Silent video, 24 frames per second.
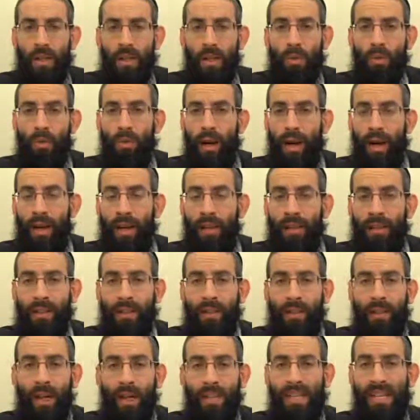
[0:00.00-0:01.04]
when
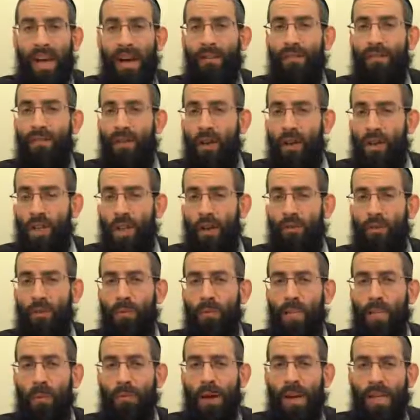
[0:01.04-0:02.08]
he does the afrosh of
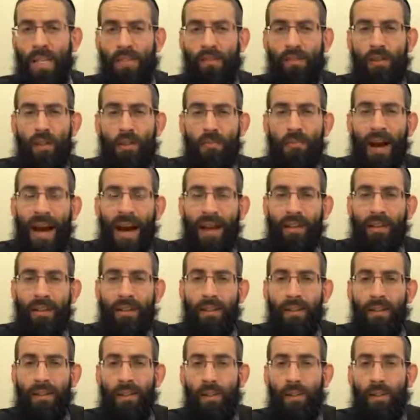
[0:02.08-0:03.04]
Tumas and Ma'aser from Tmai.